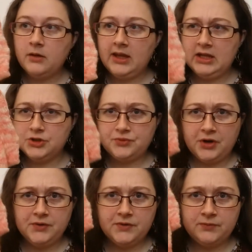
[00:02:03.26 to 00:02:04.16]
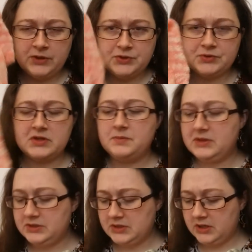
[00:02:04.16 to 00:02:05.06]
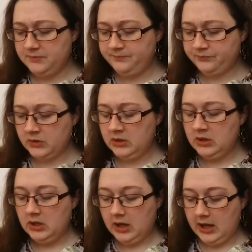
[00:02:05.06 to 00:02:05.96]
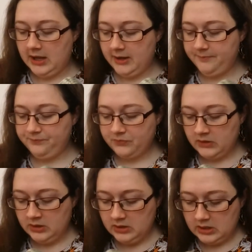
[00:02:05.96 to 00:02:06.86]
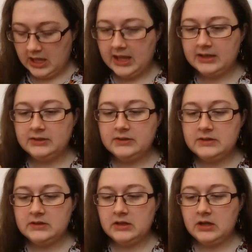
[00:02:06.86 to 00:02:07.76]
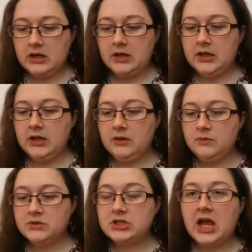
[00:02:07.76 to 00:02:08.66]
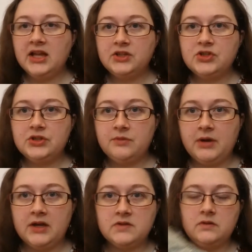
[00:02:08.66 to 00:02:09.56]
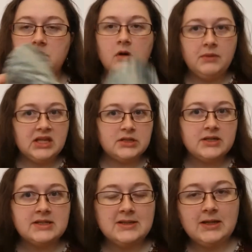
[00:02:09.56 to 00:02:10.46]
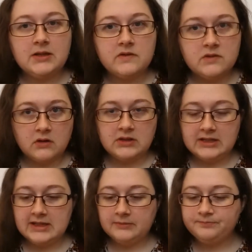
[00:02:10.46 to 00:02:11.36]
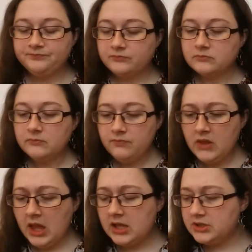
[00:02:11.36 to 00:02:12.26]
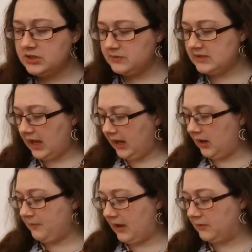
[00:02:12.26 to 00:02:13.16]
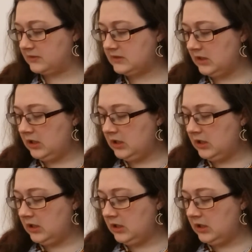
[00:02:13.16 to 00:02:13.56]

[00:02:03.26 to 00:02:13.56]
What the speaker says: English Rose West Yorkshire Spinners yarn. And I was chatting to the person who got me interested in sock knitting, and she was saying about